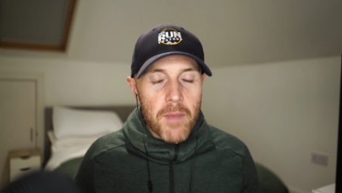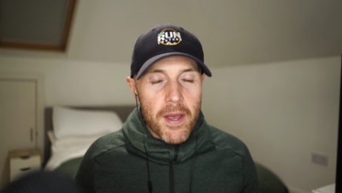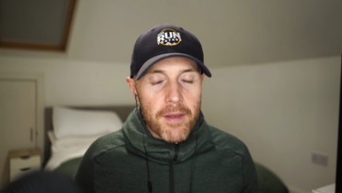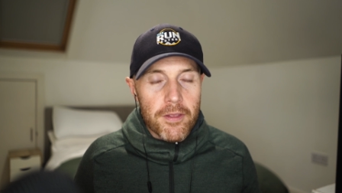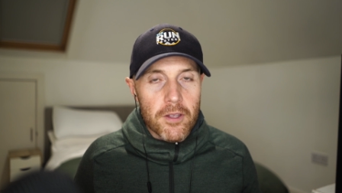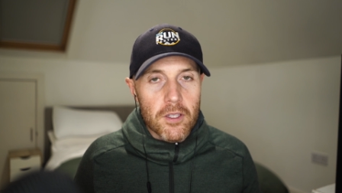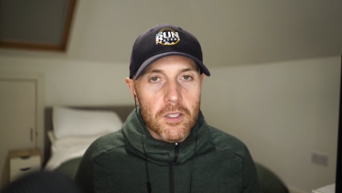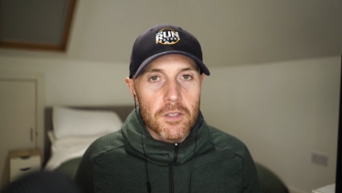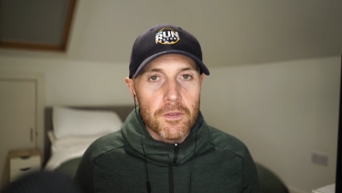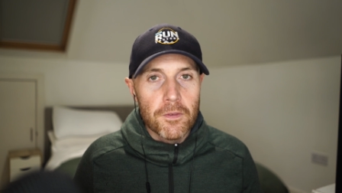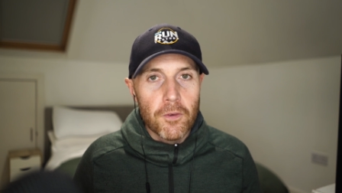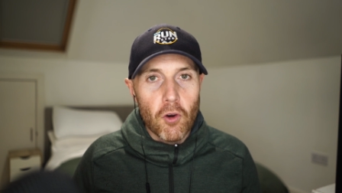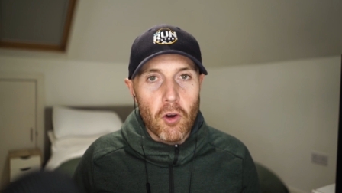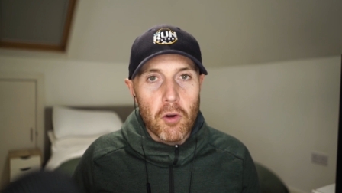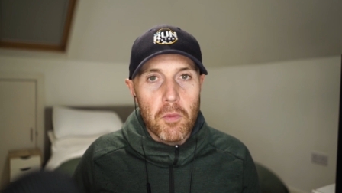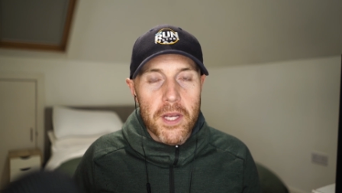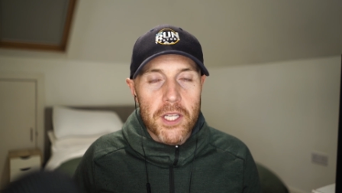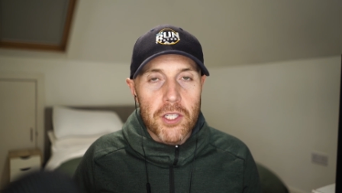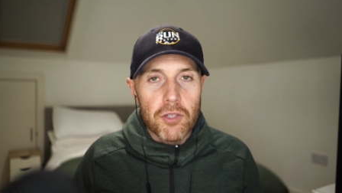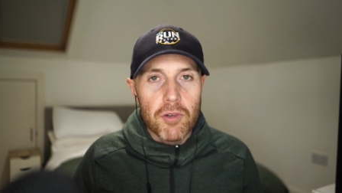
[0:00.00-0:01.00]
methods
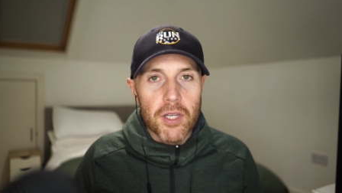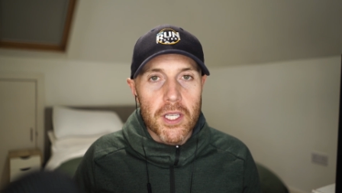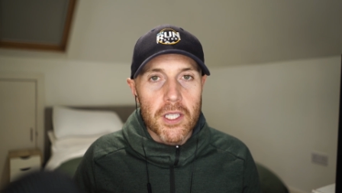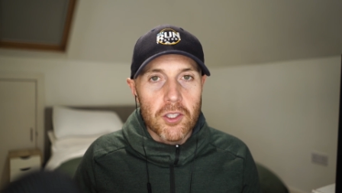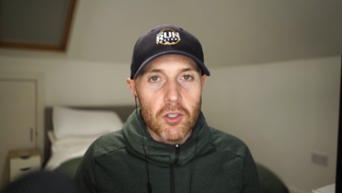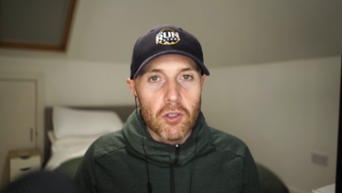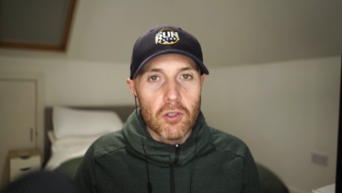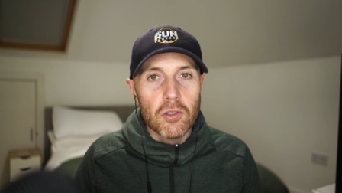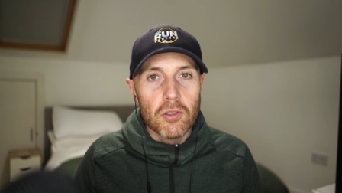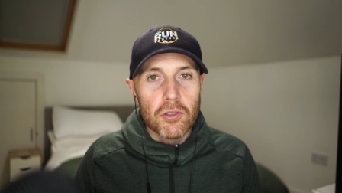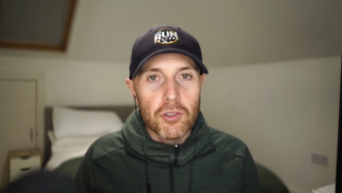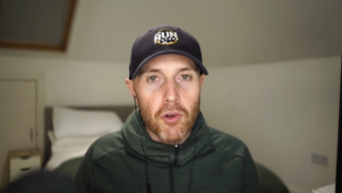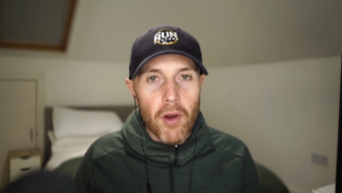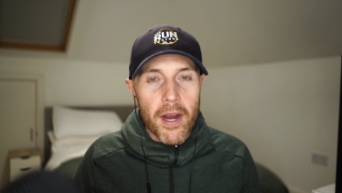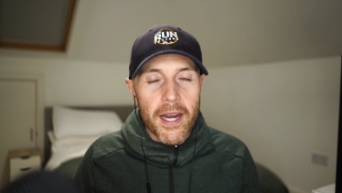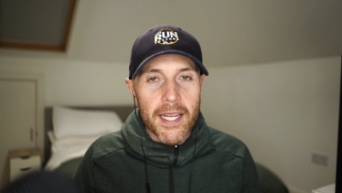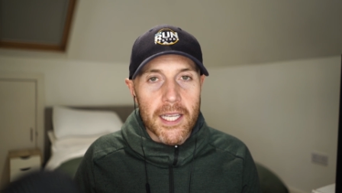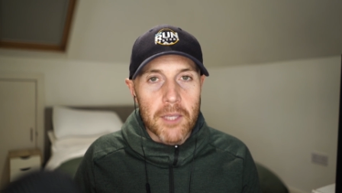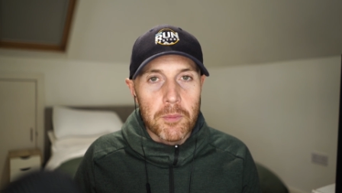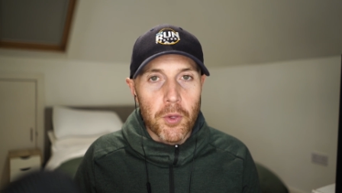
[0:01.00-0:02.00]
for measuring your
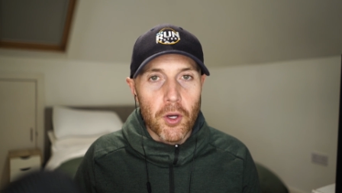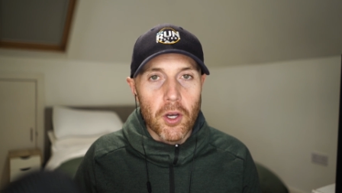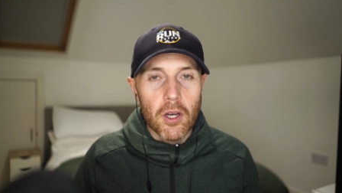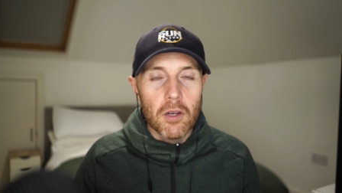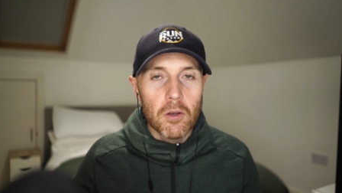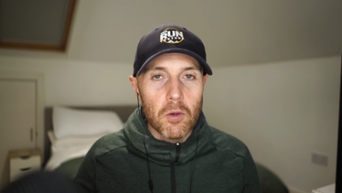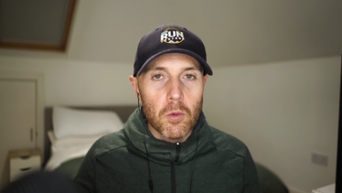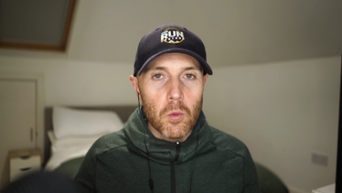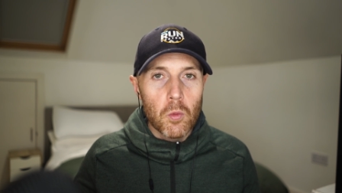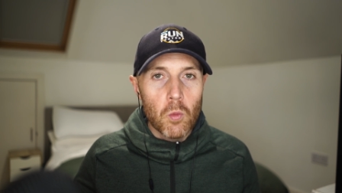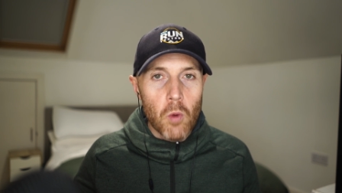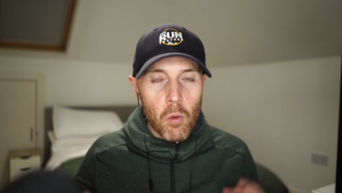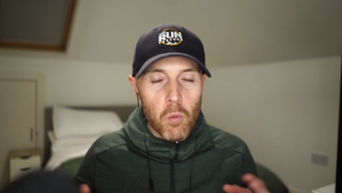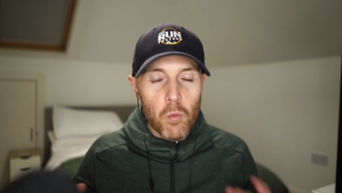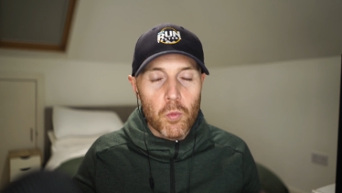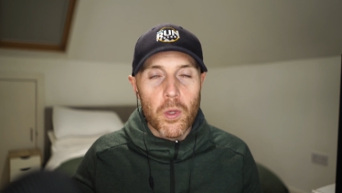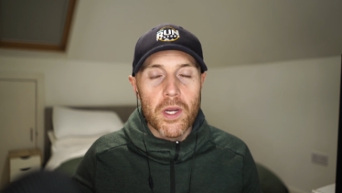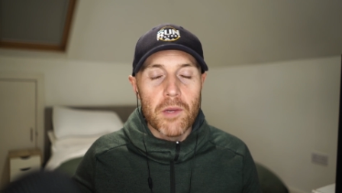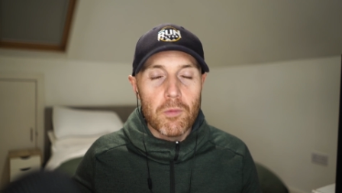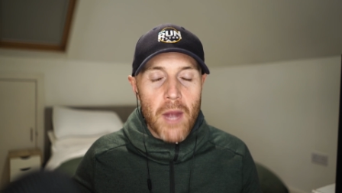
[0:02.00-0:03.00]
training, but
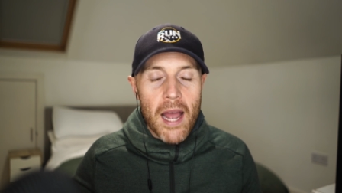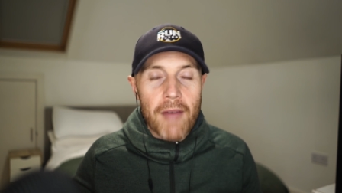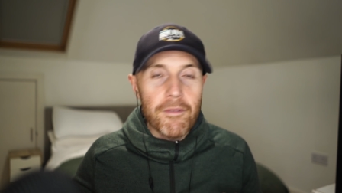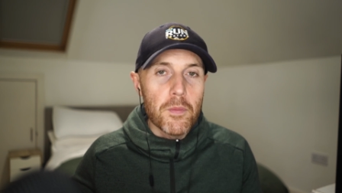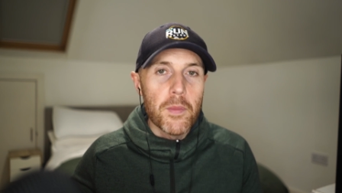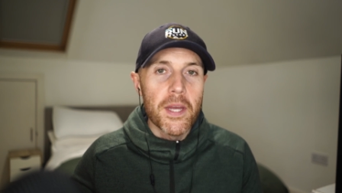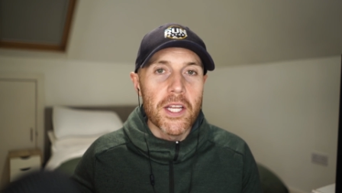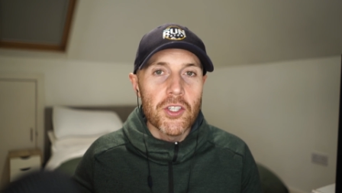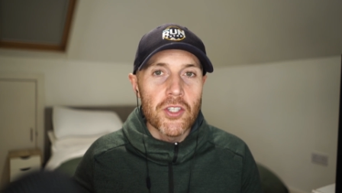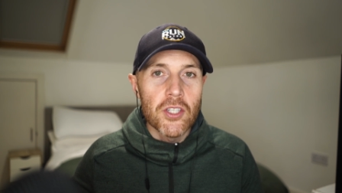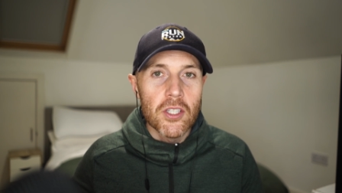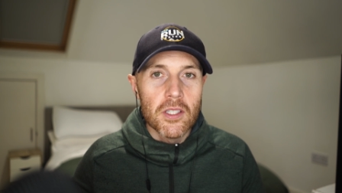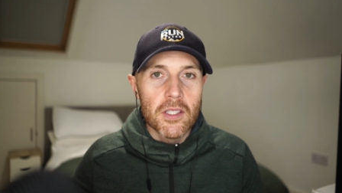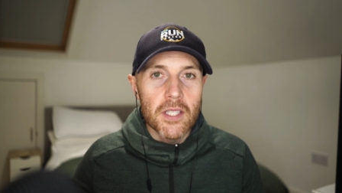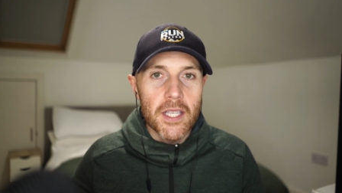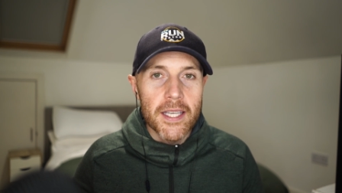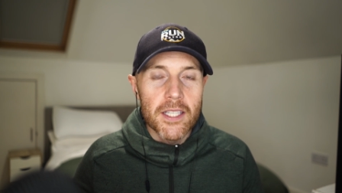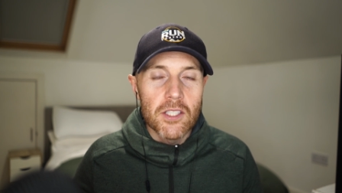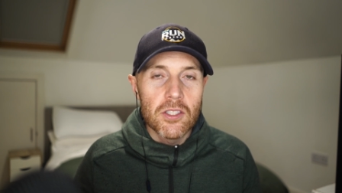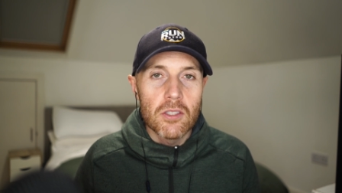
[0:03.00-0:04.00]
one we haven't mentioned
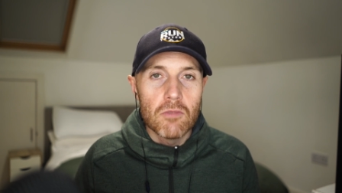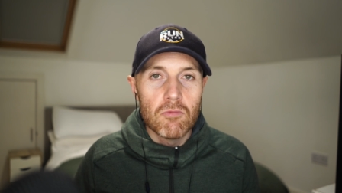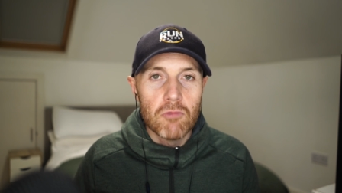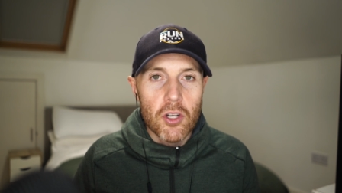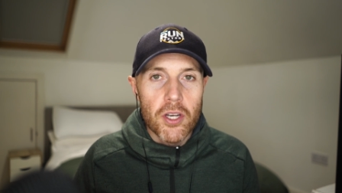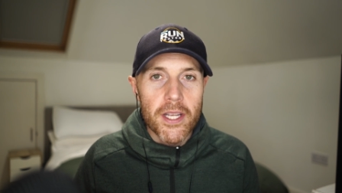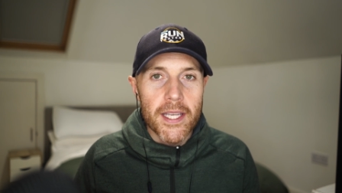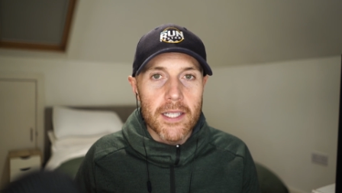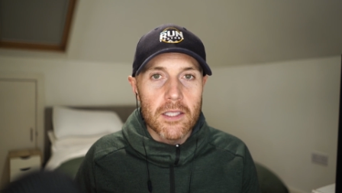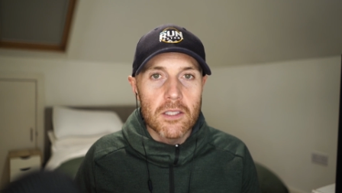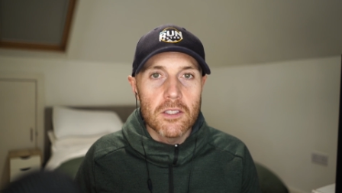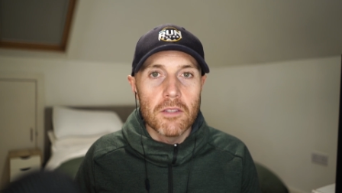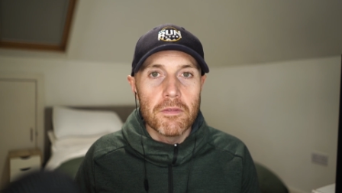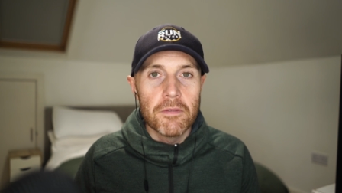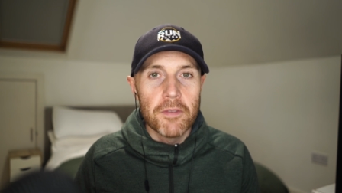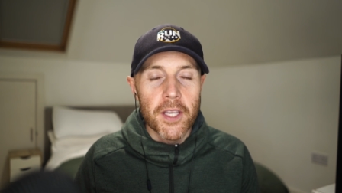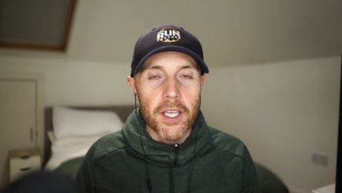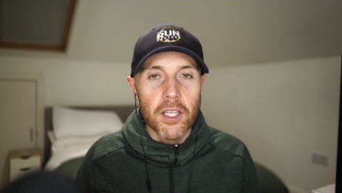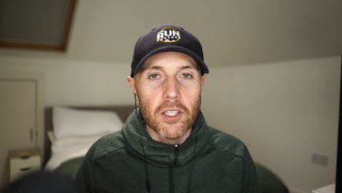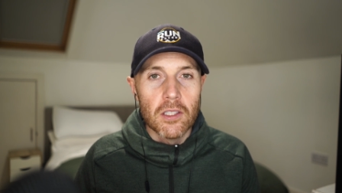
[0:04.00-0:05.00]
is running to
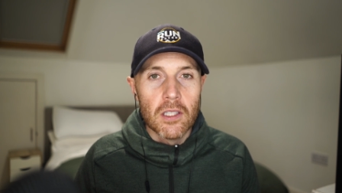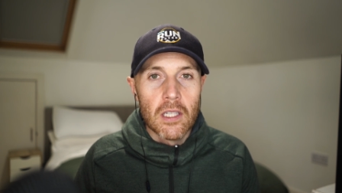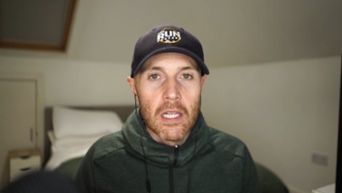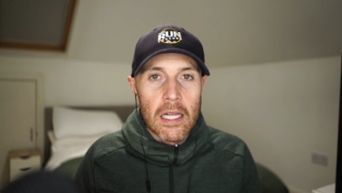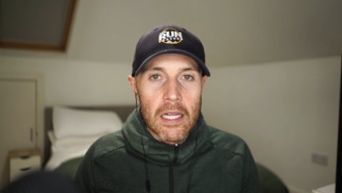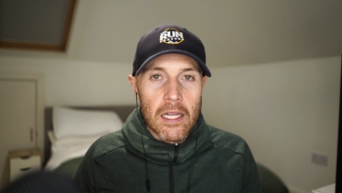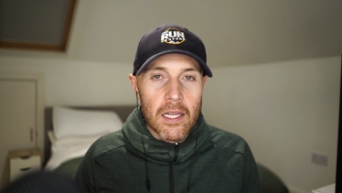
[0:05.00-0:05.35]
feel.